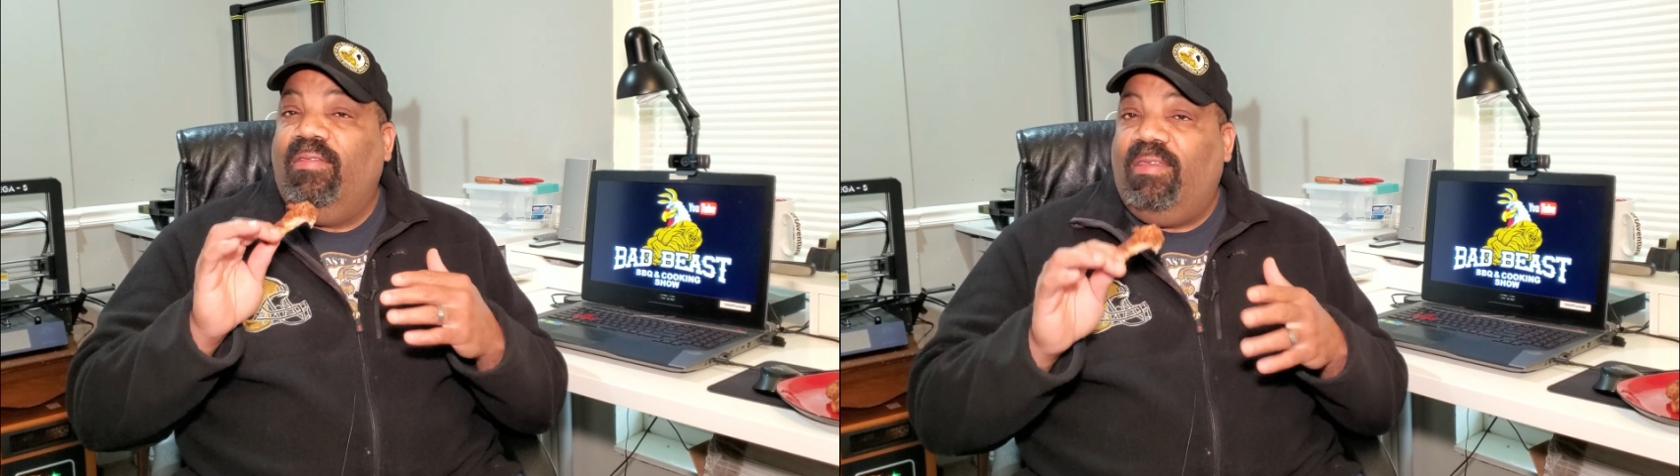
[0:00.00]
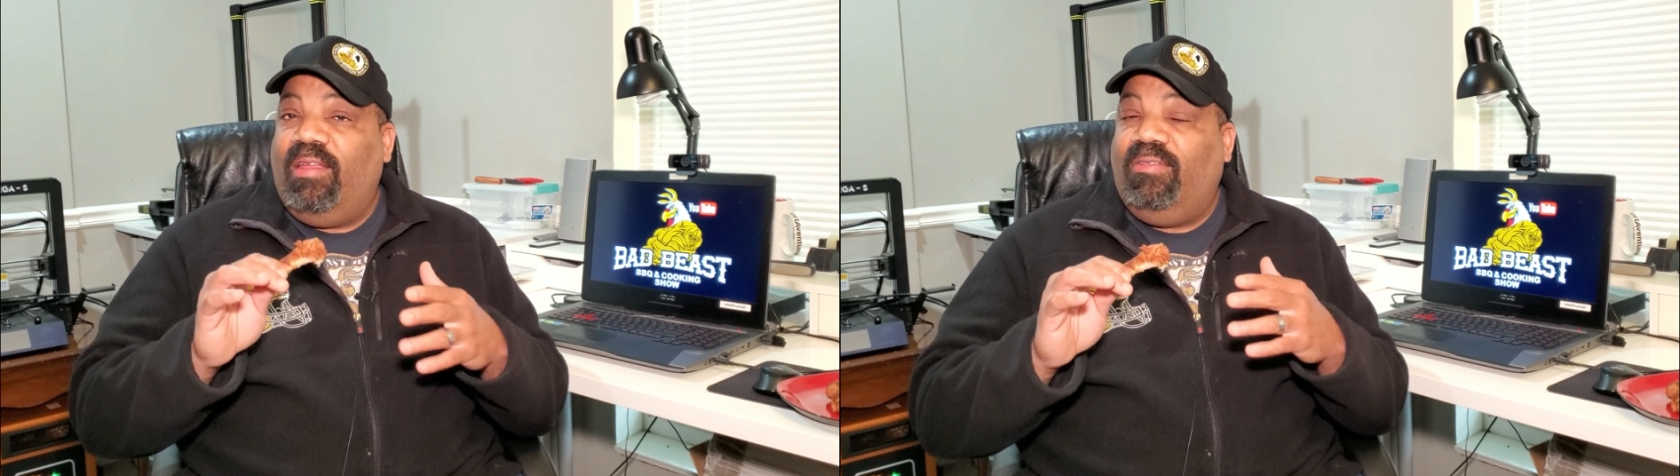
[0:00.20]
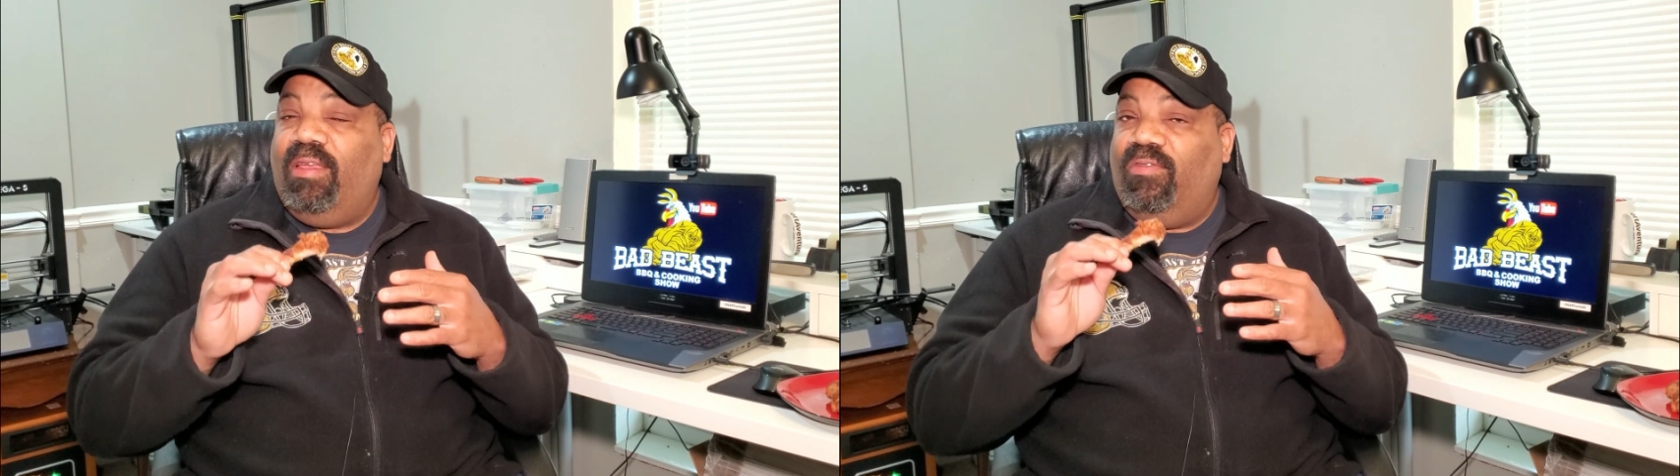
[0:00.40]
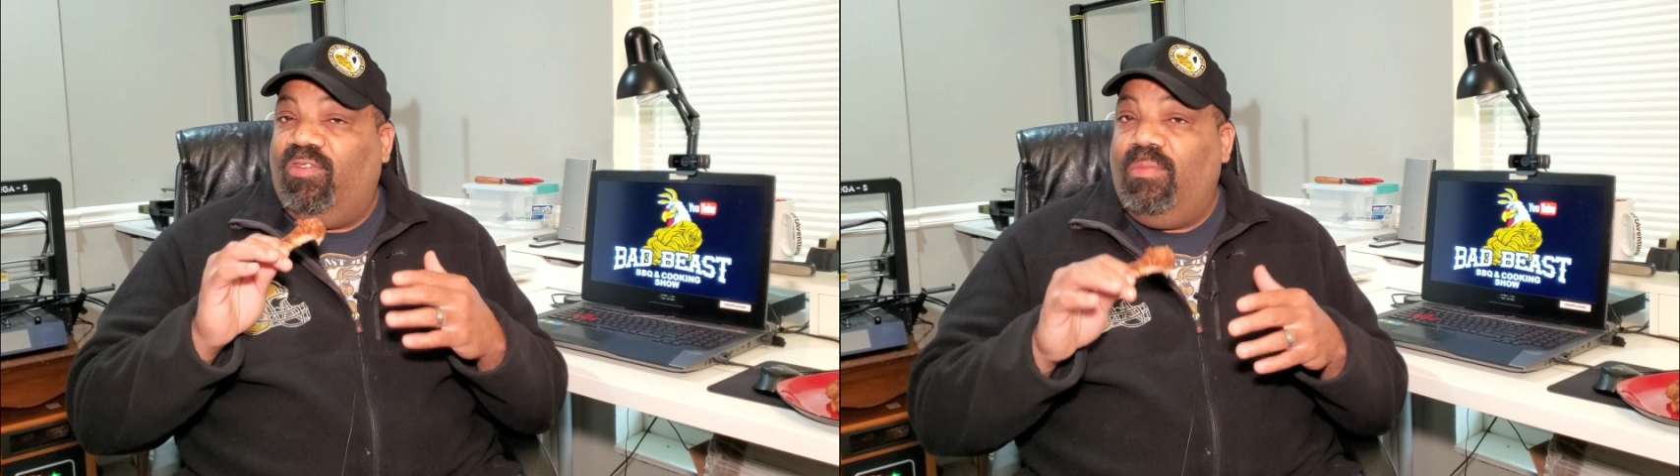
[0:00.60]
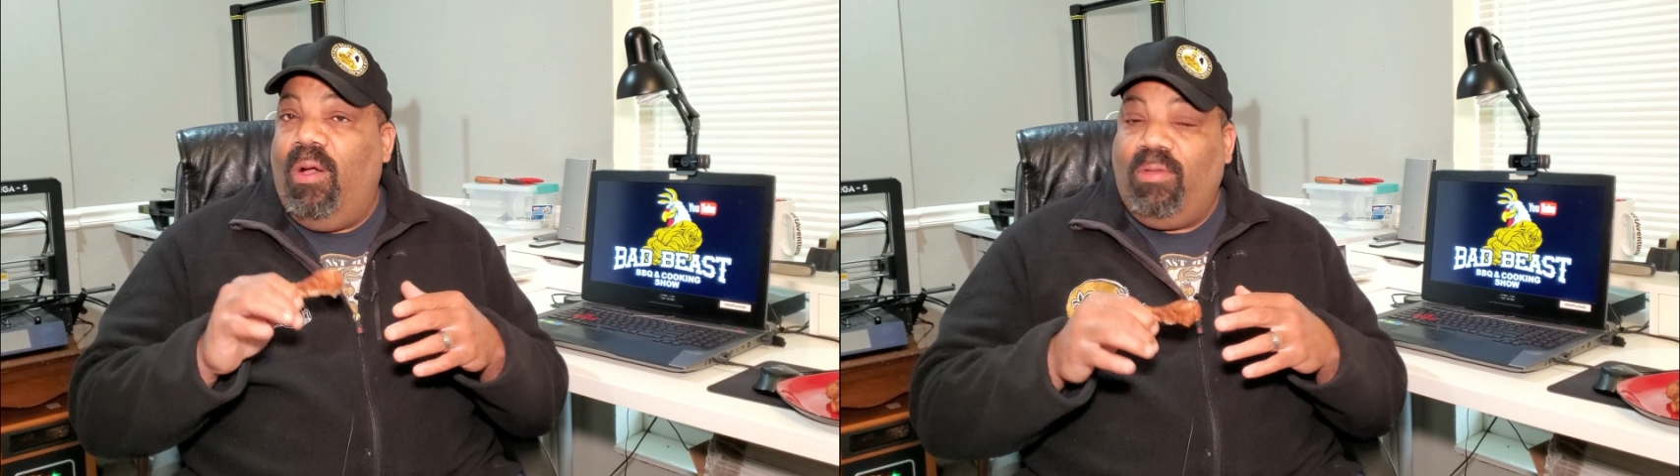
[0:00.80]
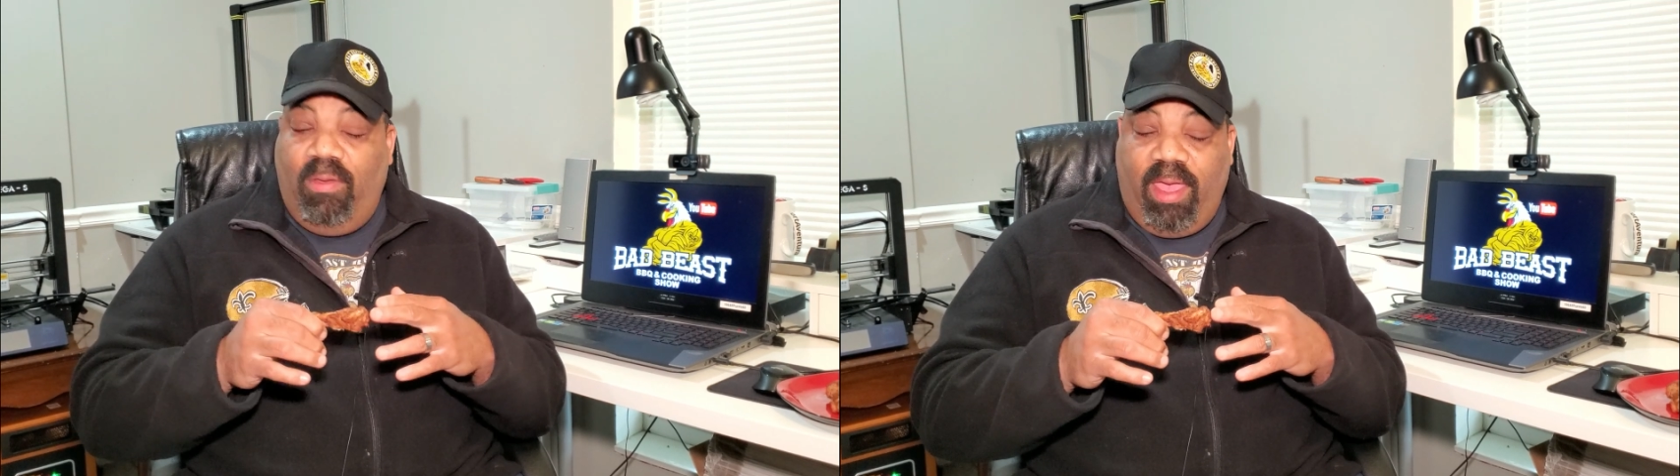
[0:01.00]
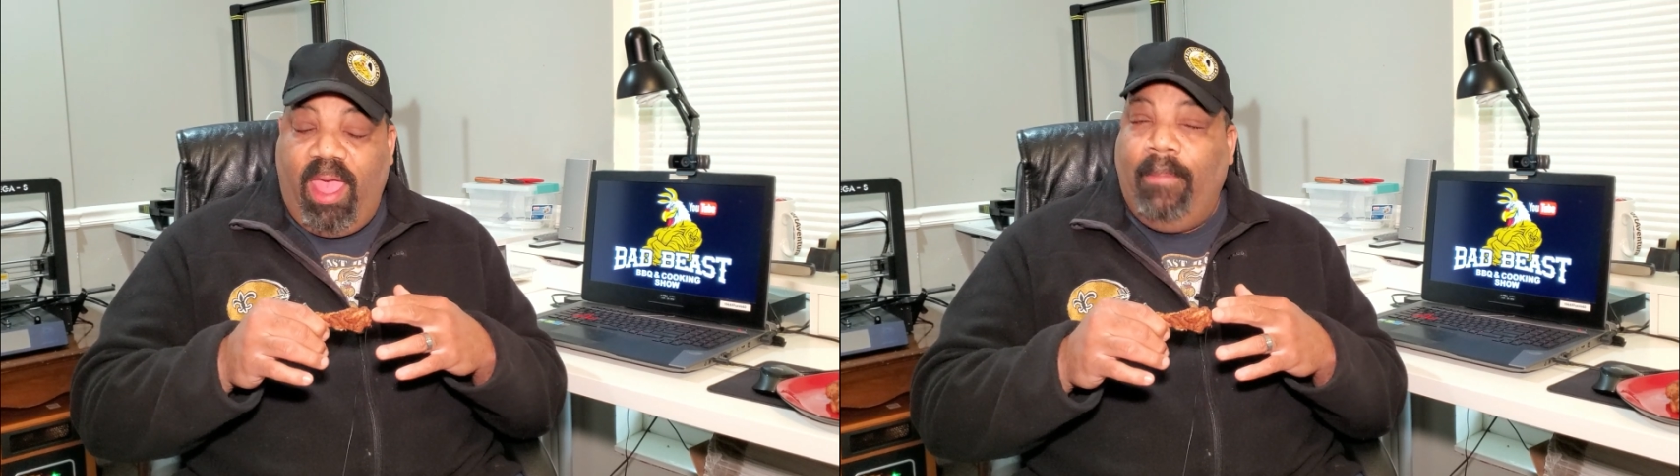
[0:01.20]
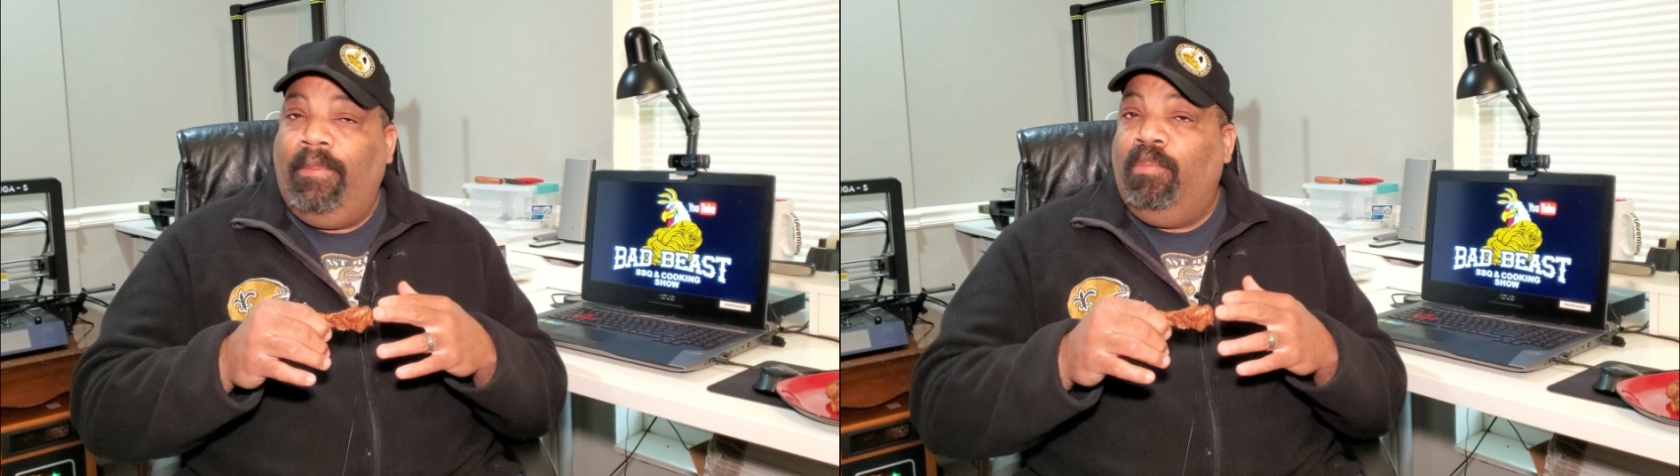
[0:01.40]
touch of smoke, okay?